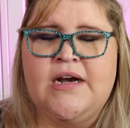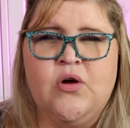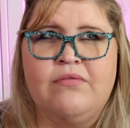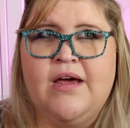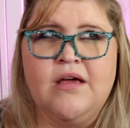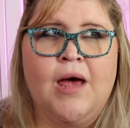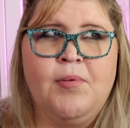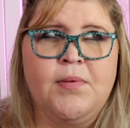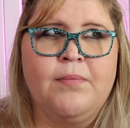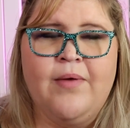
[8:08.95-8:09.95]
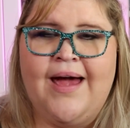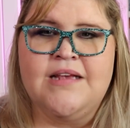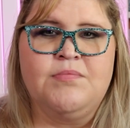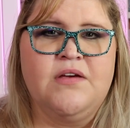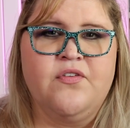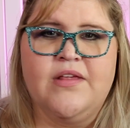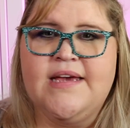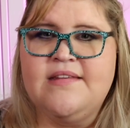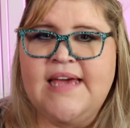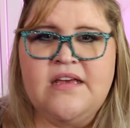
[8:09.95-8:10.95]
I know I've had a couple people ask me for
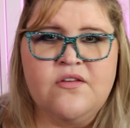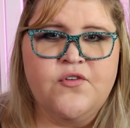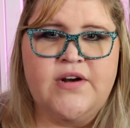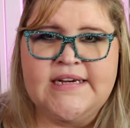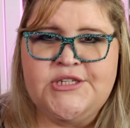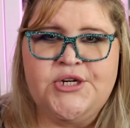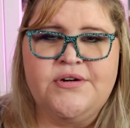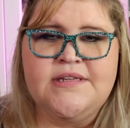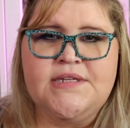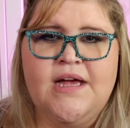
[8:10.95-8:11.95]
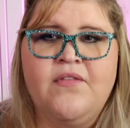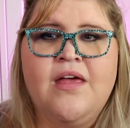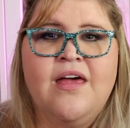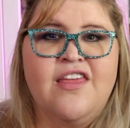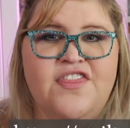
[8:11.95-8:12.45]
like dates for next year and stuff.